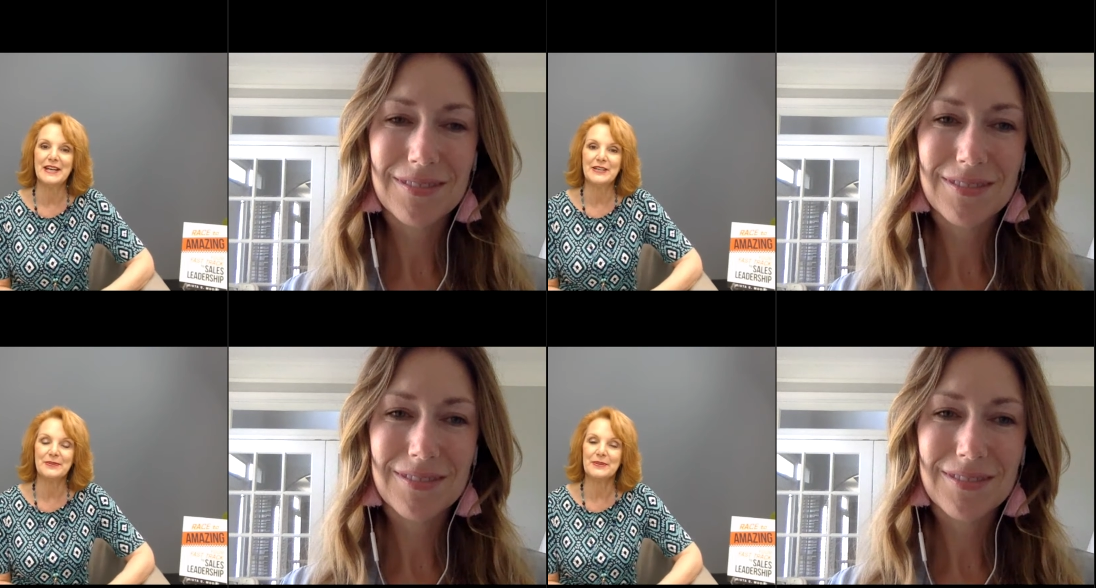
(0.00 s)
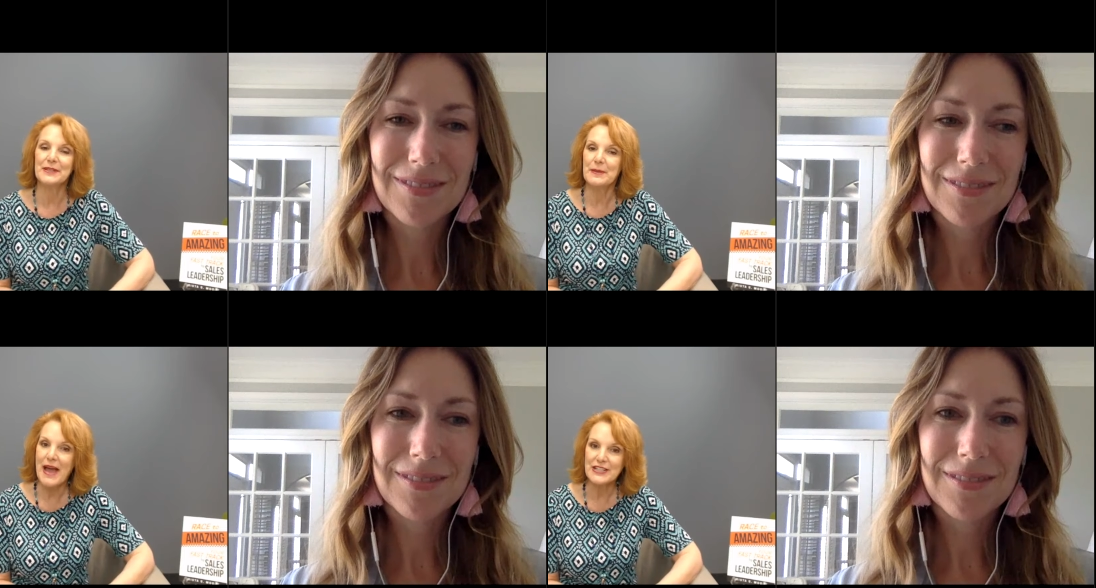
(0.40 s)
Speaker 1: you're
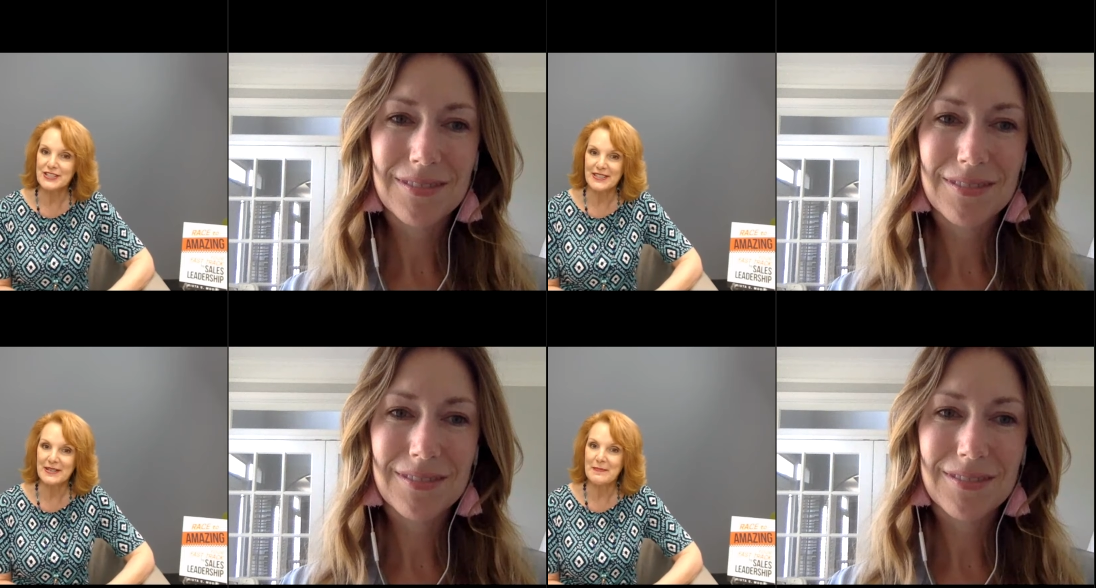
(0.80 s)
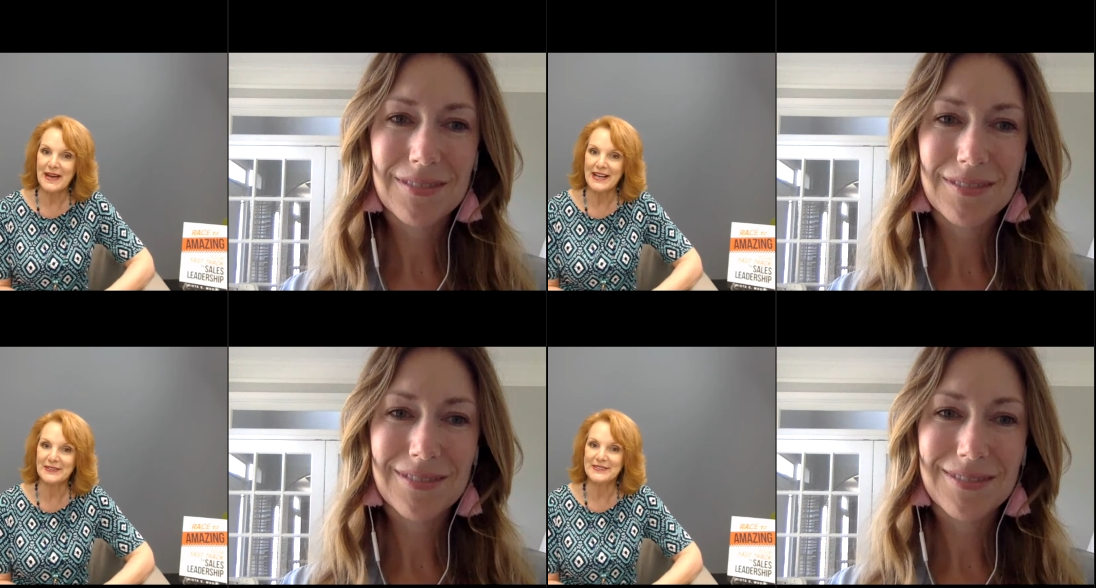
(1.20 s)
really passionate
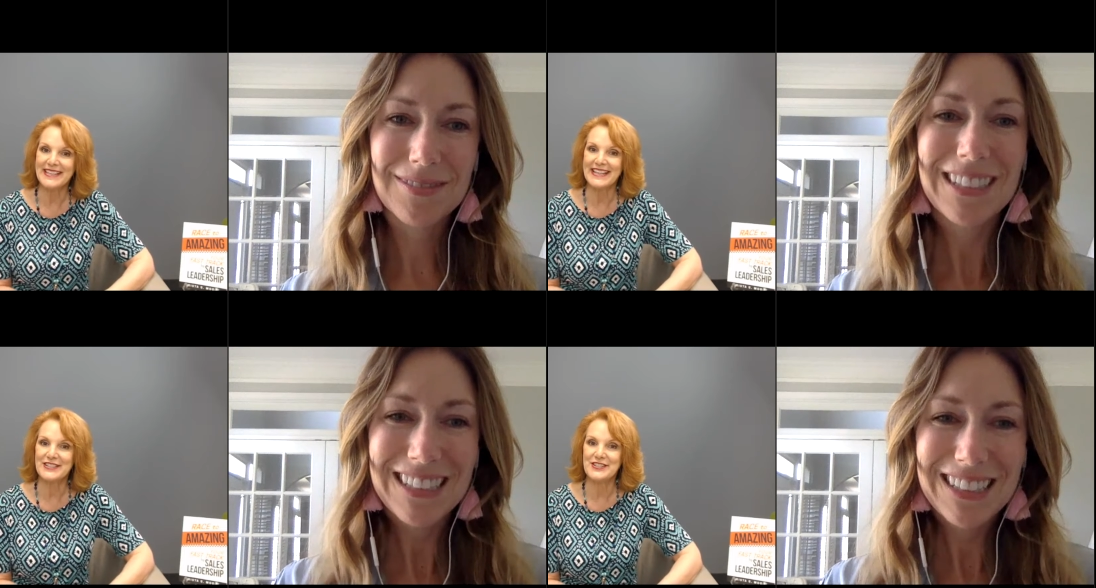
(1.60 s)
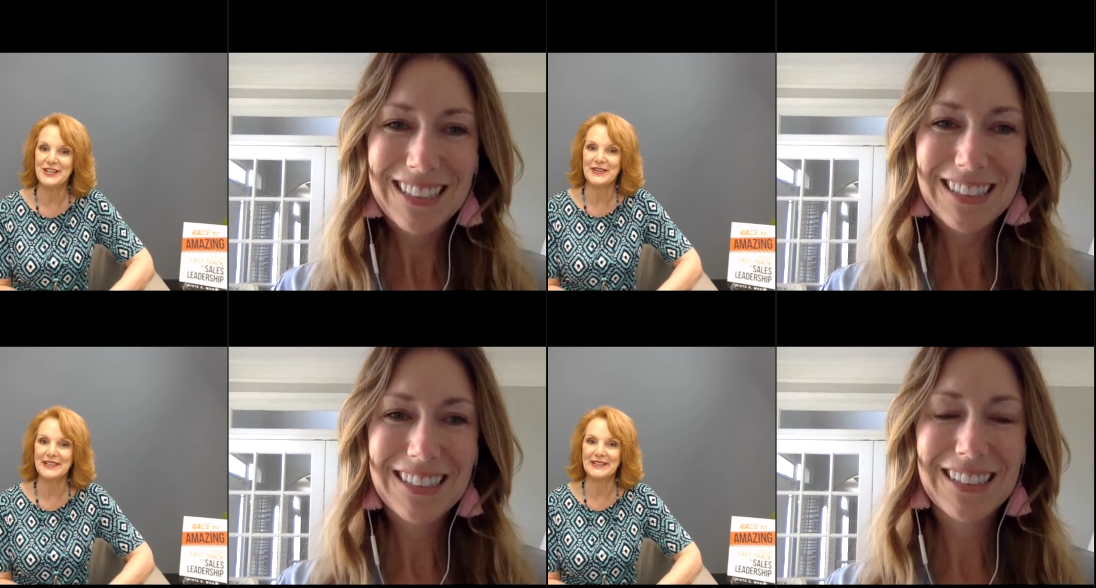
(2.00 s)
about and
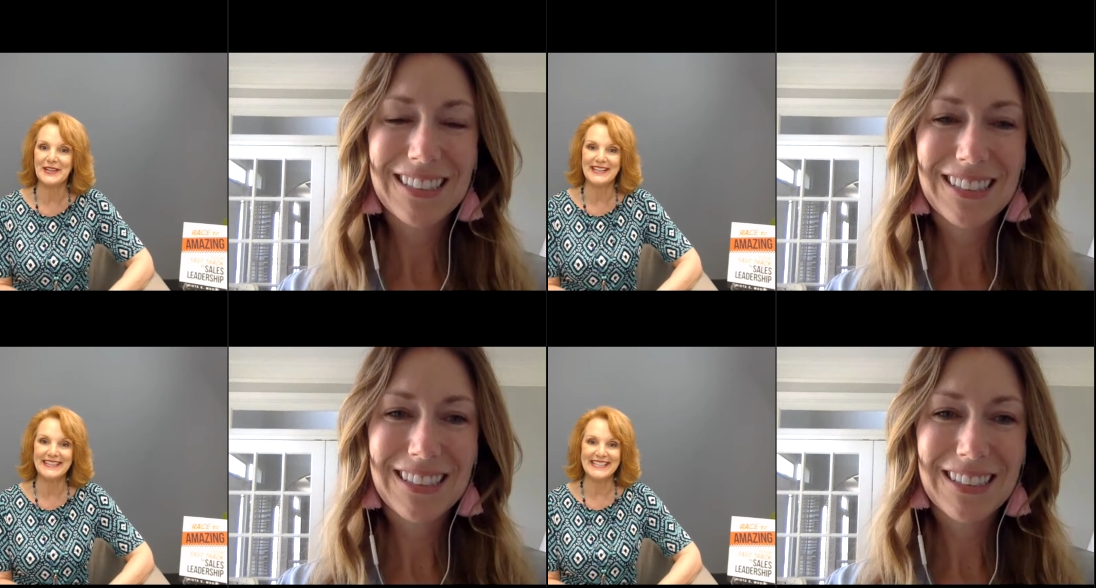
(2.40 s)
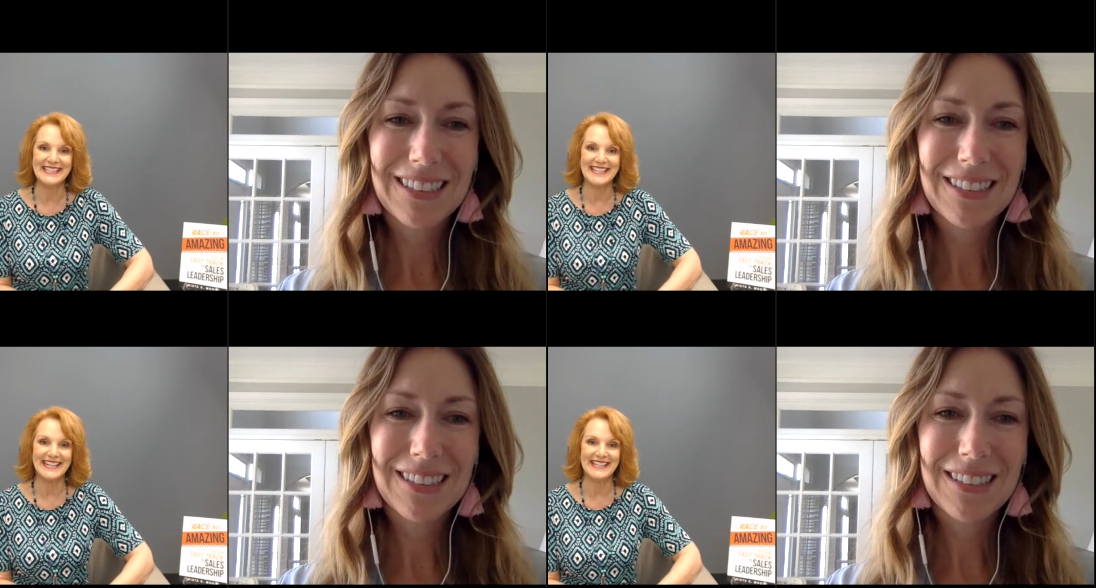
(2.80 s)
sharing a lot
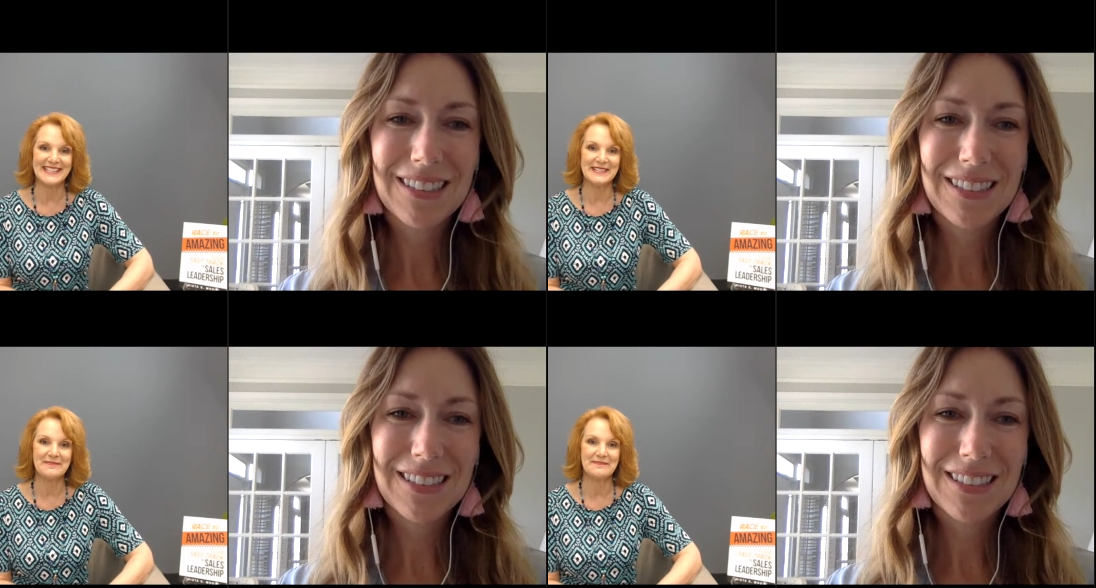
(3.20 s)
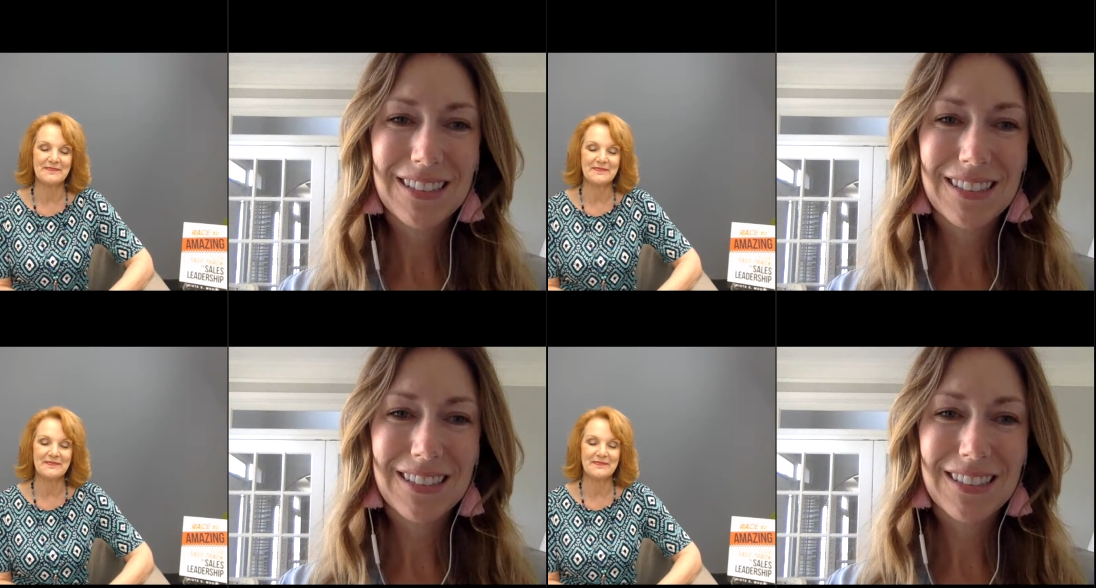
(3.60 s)
these days.